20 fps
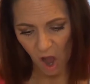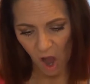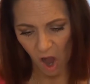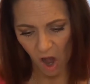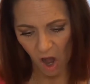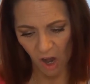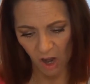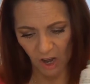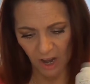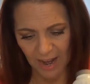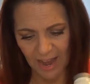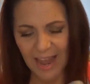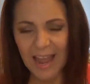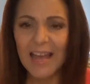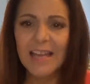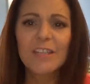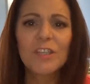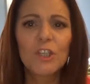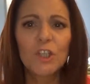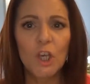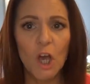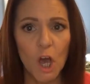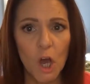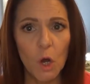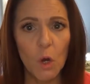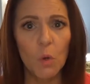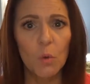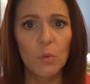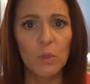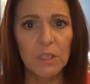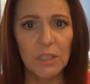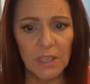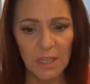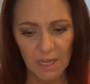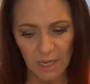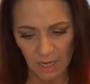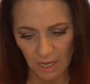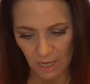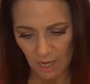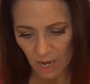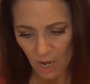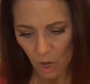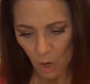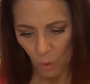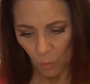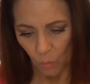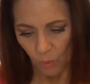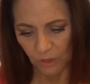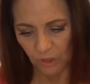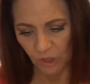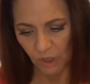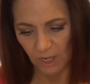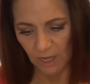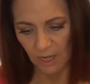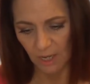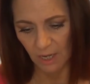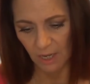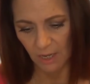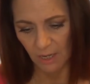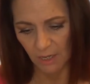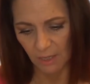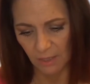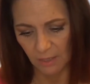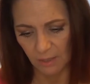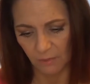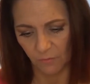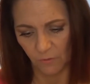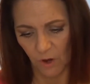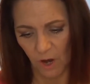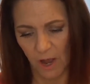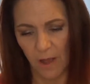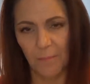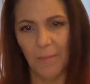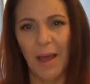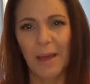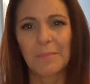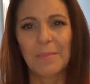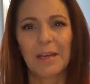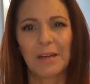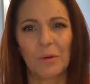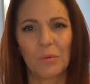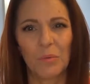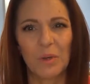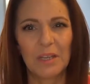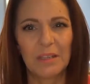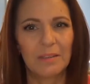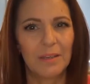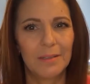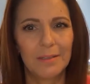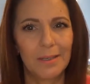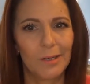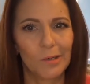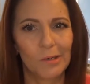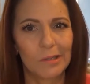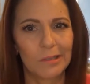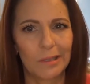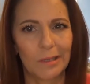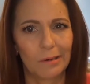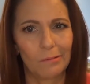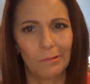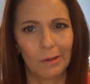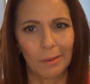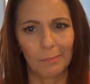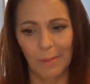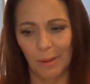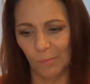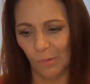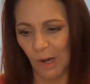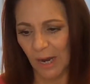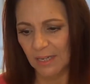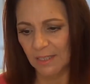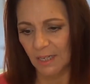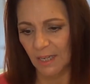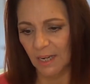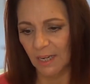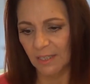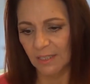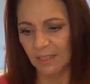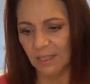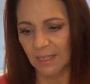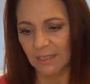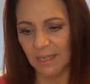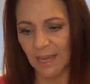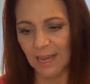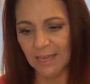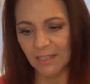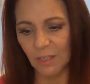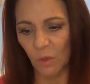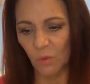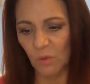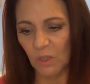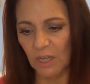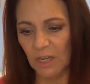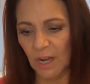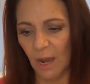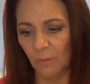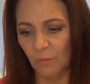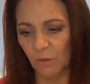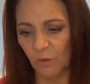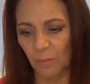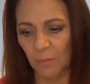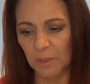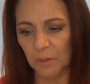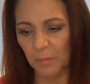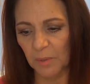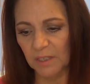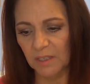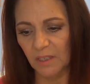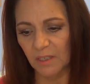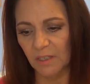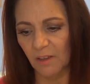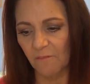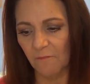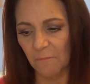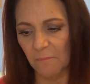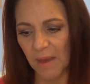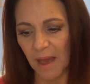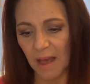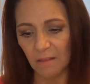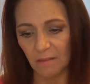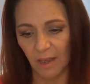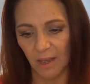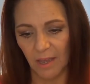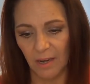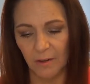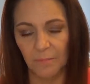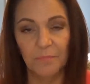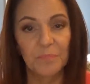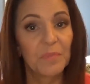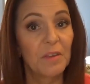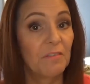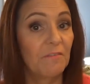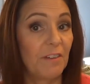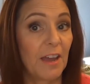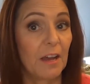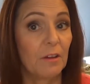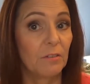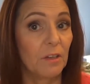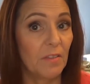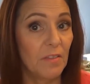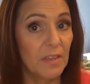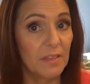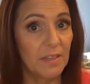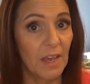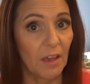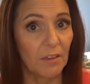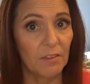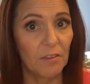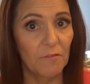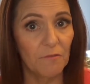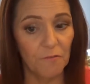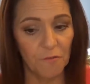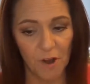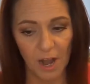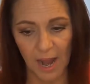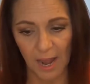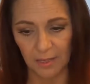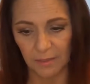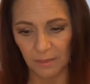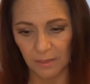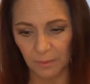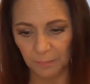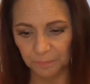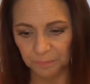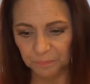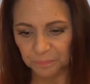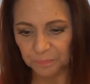are SOD, which is from, I'm gonna read this here because I don't want to memorize it. It says SOD comes from a species of melon found in the south of France.